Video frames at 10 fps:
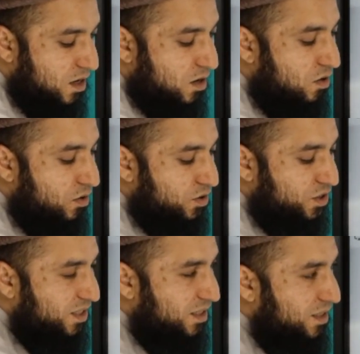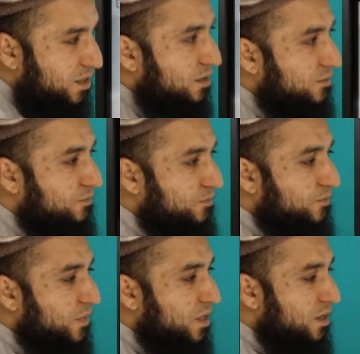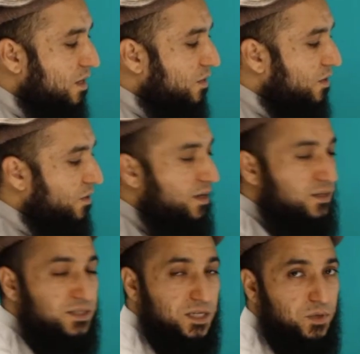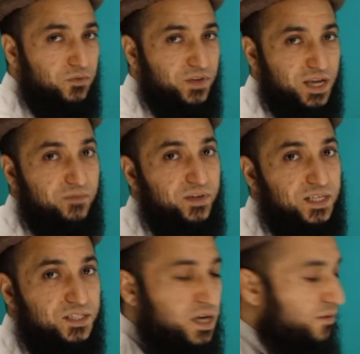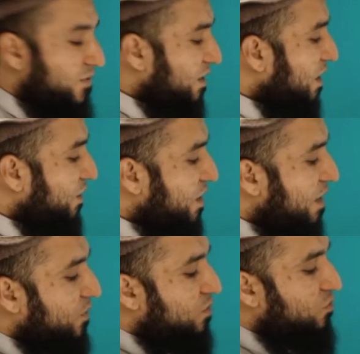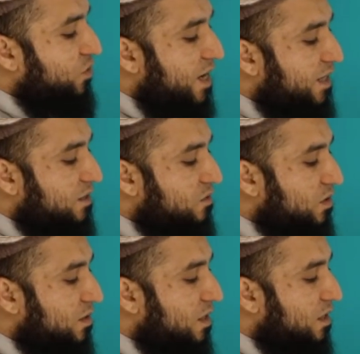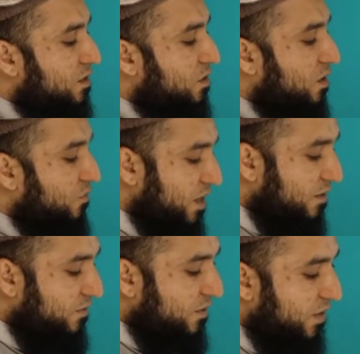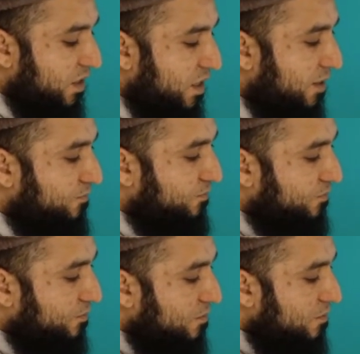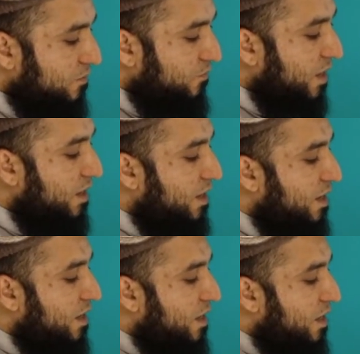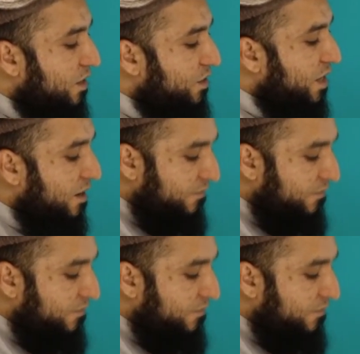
khashi. The third syllable we have is ya fatha ya. So ya is not silent, and we have fatha. Ya